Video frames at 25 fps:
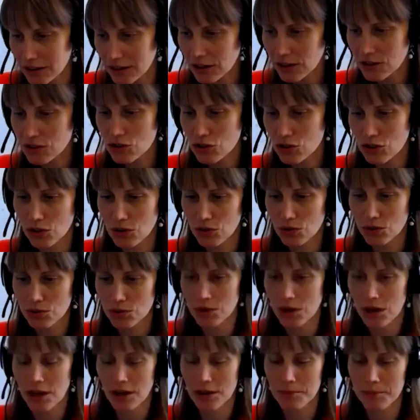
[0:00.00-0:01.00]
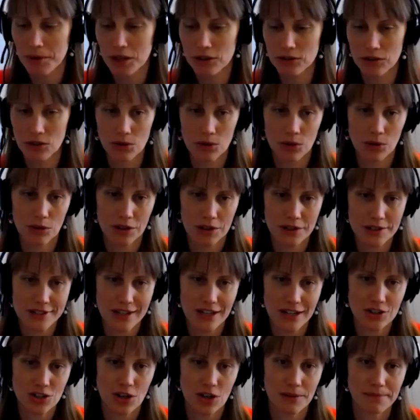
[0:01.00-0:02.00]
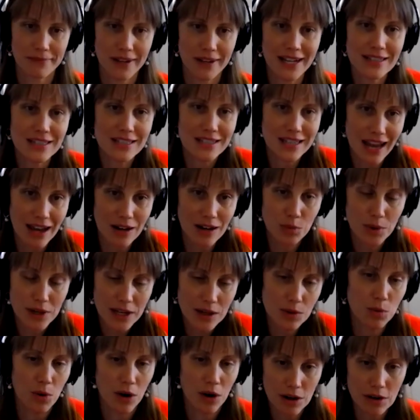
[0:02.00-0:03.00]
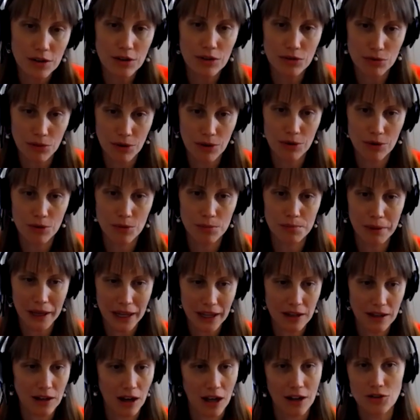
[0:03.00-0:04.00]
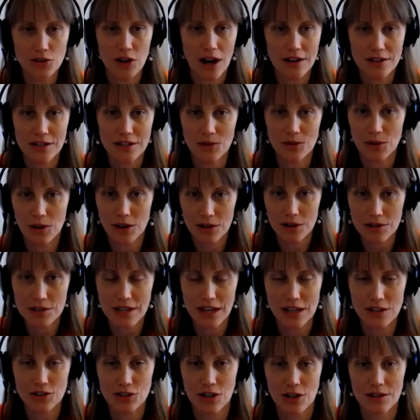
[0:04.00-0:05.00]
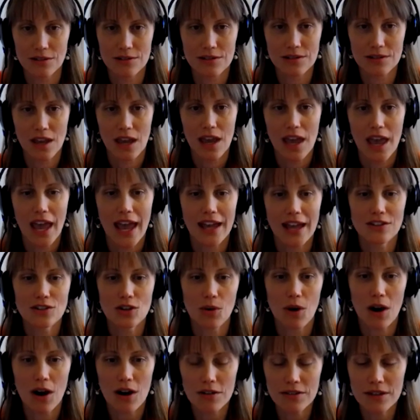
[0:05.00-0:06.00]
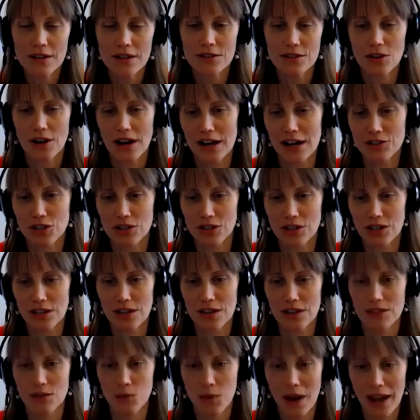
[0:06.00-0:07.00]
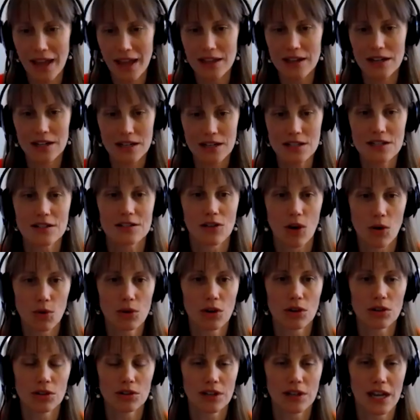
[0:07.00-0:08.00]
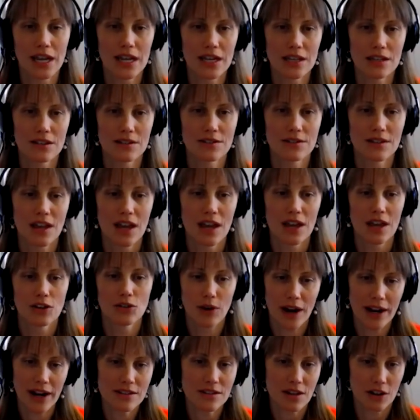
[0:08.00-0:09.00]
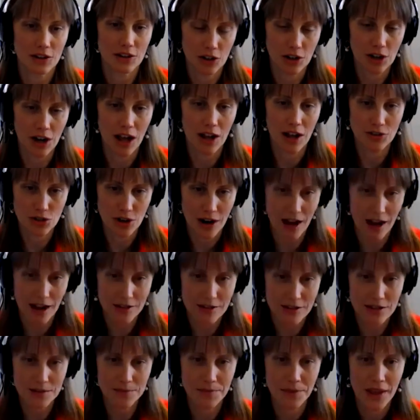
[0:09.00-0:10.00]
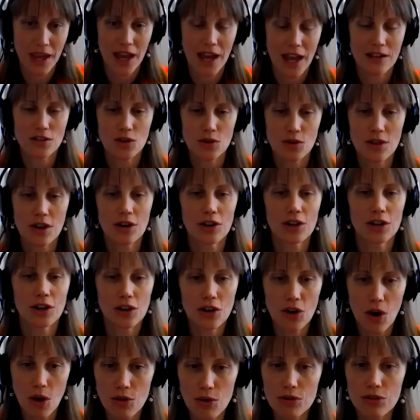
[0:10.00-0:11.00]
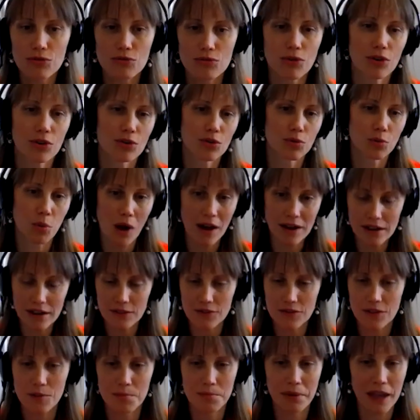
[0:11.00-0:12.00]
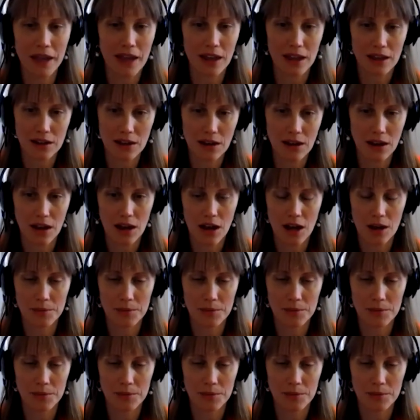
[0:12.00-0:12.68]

hand it to a local organization. Instead, we work through big contracting organizations. And so our things are actually, the way that it is local is grants under contracts. And so they're going to go through one of the big